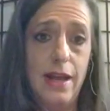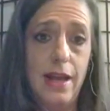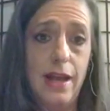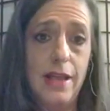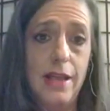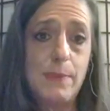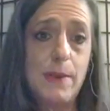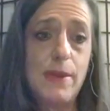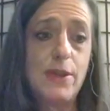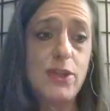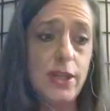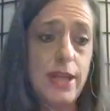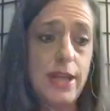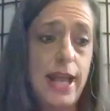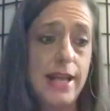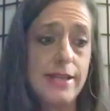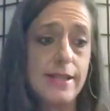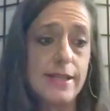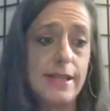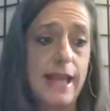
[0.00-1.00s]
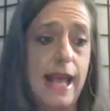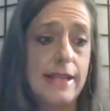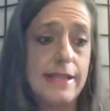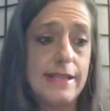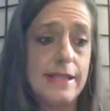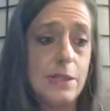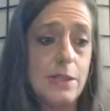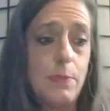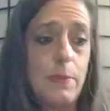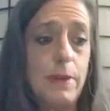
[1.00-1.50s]
especially as, as
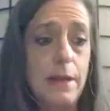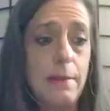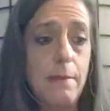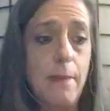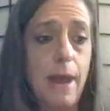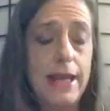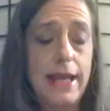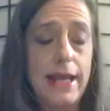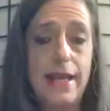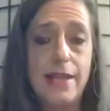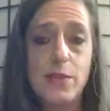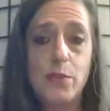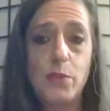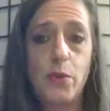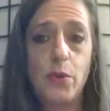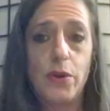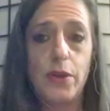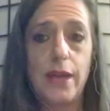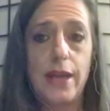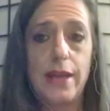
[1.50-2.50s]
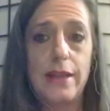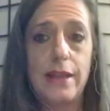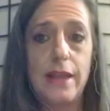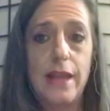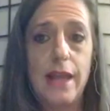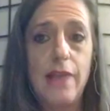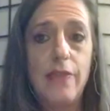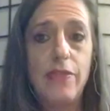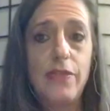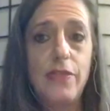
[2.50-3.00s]
it's been in my case where like
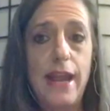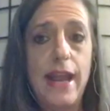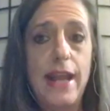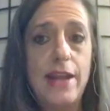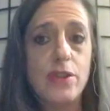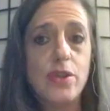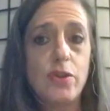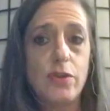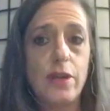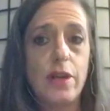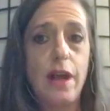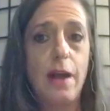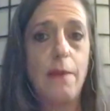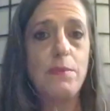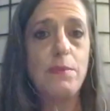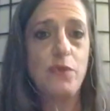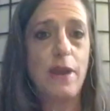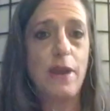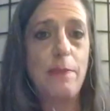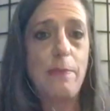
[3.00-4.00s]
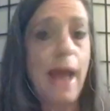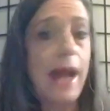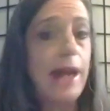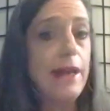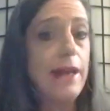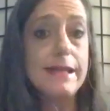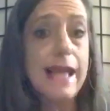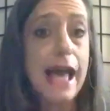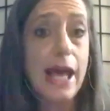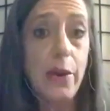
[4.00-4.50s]
the answer that comes right
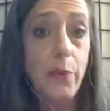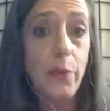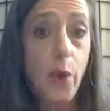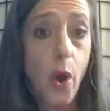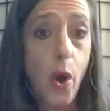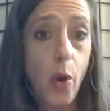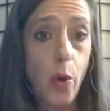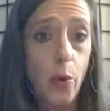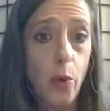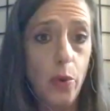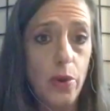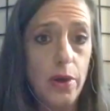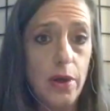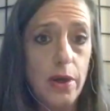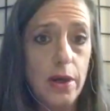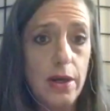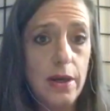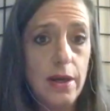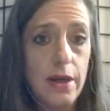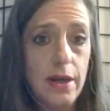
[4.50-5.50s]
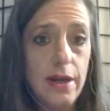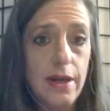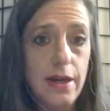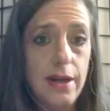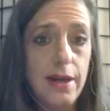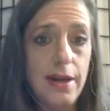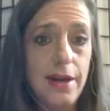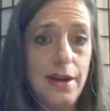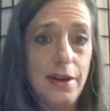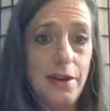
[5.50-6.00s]
back is, I don't know,
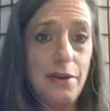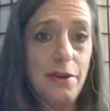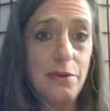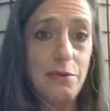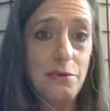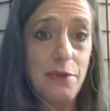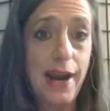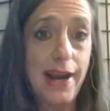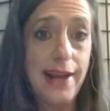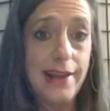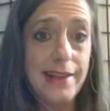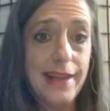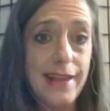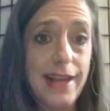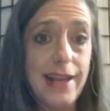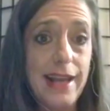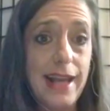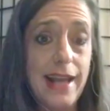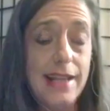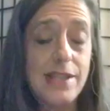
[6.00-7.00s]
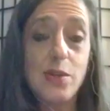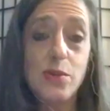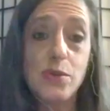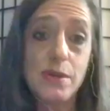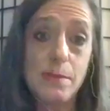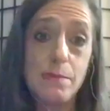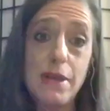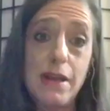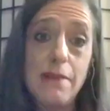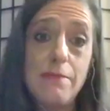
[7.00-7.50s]
mm. right? Like, and yeah. so
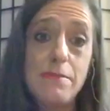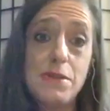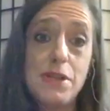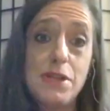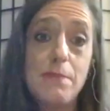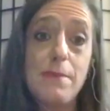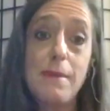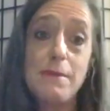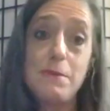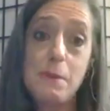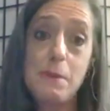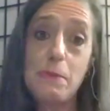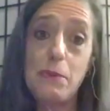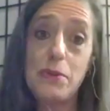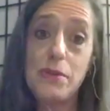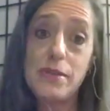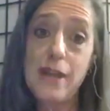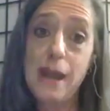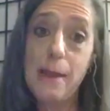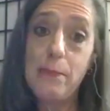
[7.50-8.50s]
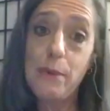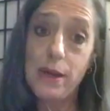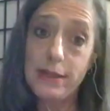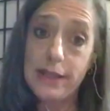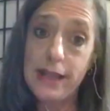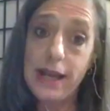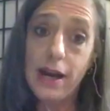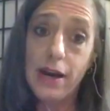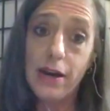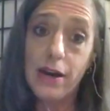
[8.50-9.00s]
sometimes, sometimes people will stop right
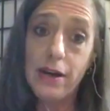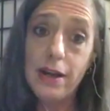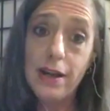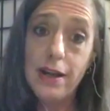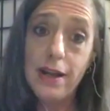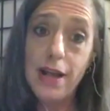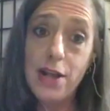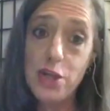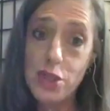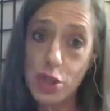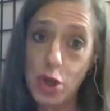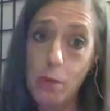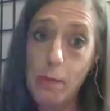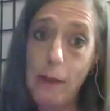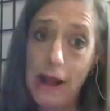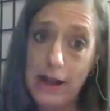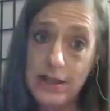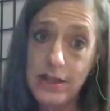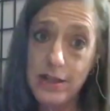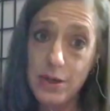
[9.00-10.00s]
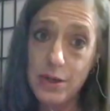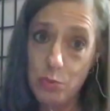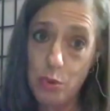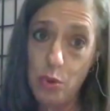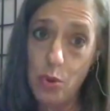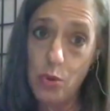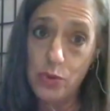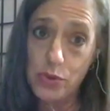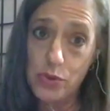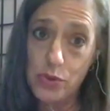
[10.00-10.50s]
there and just go back to their
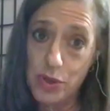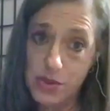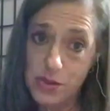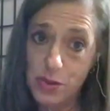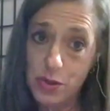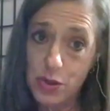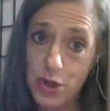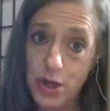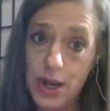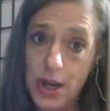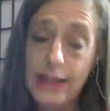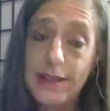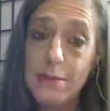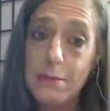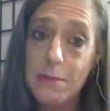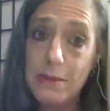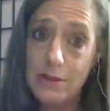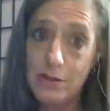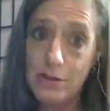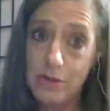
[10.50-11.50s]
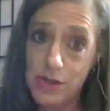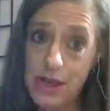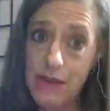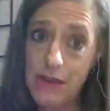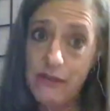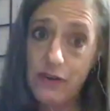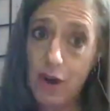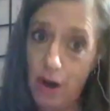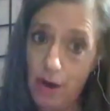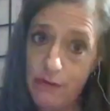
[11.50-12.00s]
roles because they're good at them and they're safe and
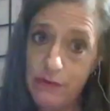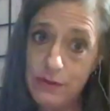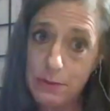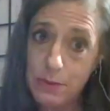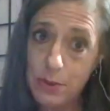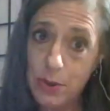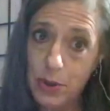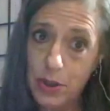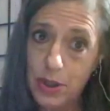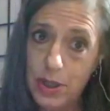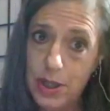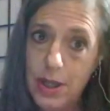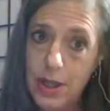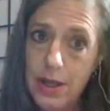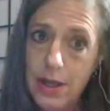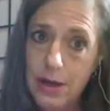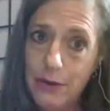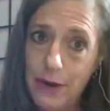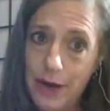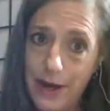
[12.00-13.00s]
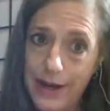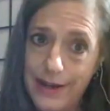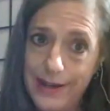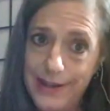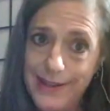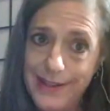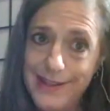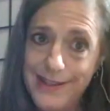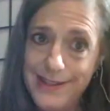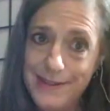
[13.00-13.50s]
comfortable, right?
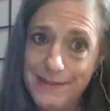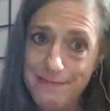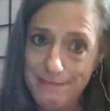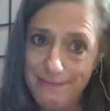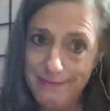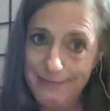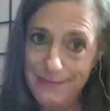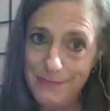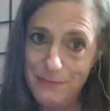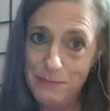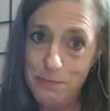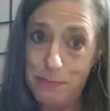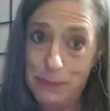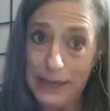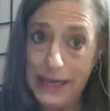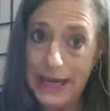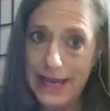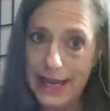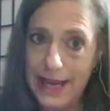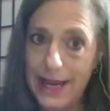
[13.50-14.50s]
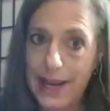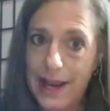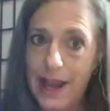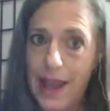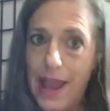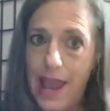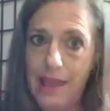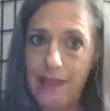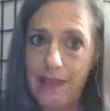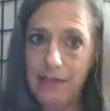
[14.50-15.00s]
Being
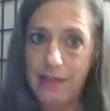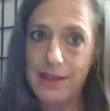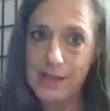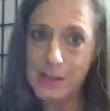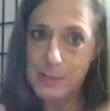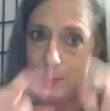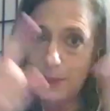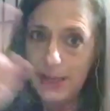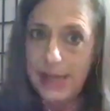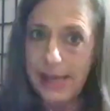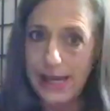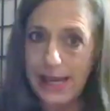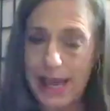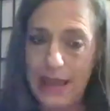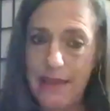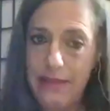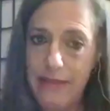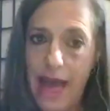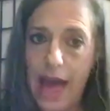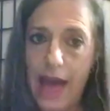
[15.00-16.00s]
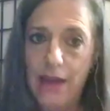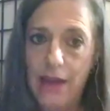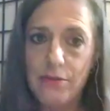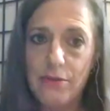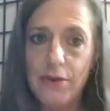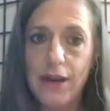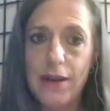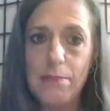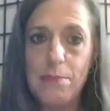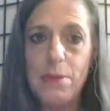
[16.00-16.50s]
a this, being a
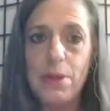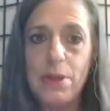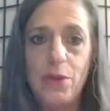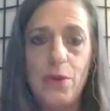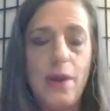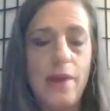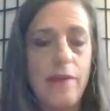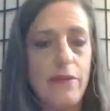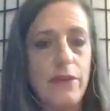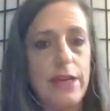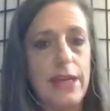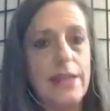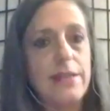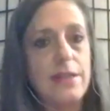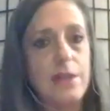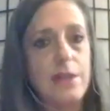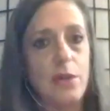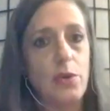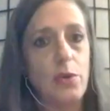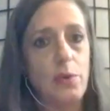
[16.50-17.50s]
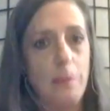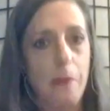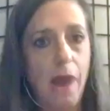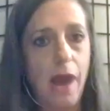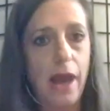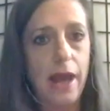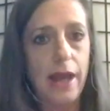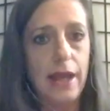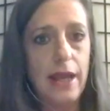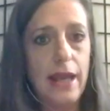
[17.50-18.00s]
that, right? But you never get to who am
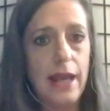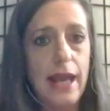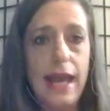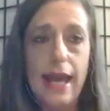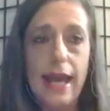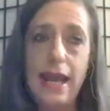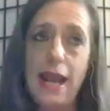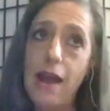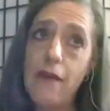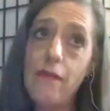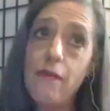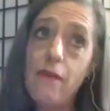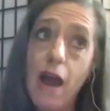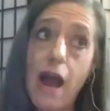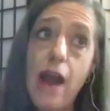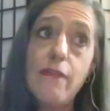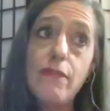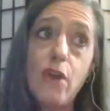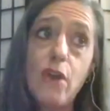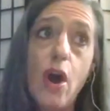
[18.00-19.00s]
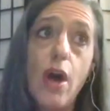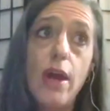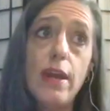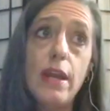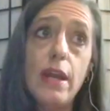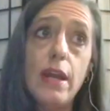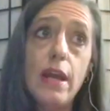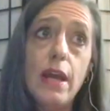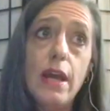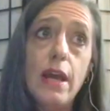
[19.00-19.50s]
I. And I, I've
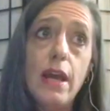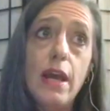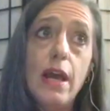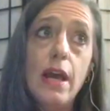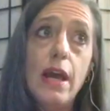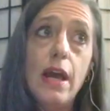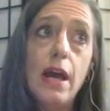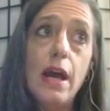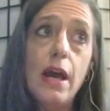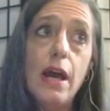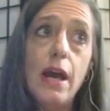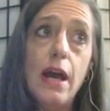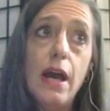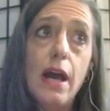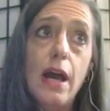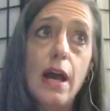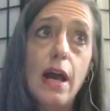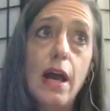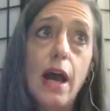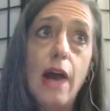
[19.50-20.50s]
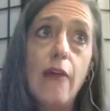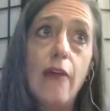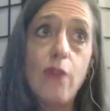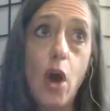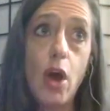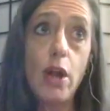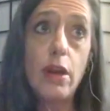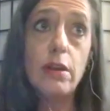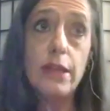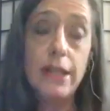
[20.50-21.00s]
gone, I've
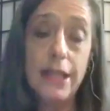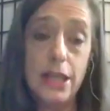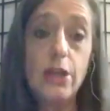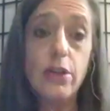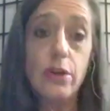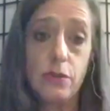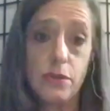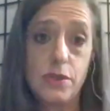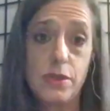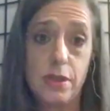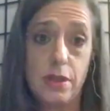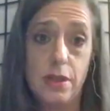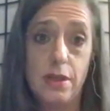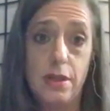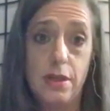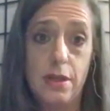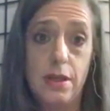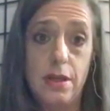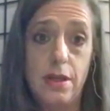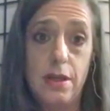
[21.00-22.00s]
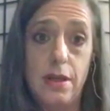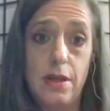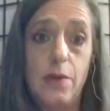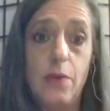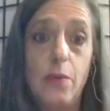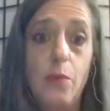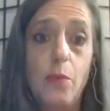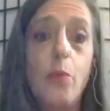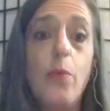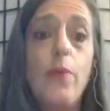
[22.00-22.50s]
gone years
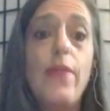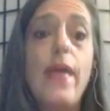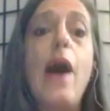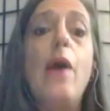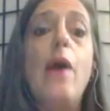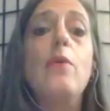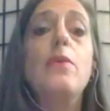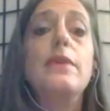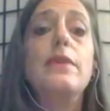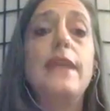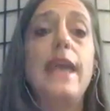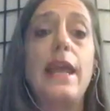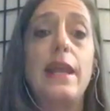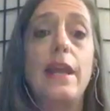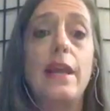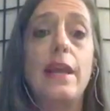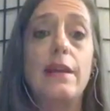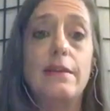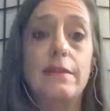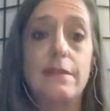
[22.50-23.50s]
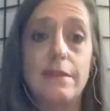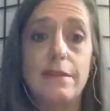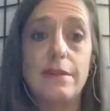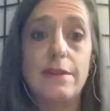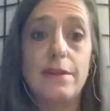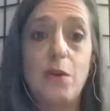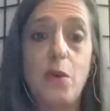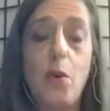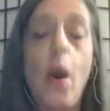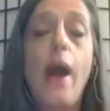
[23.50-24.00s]
without getting
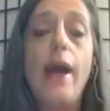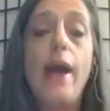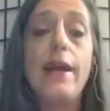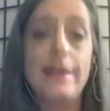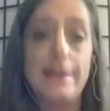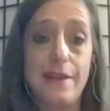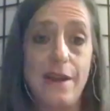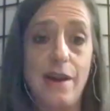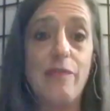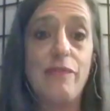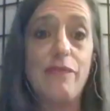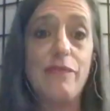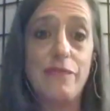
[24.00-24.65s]
quiet enough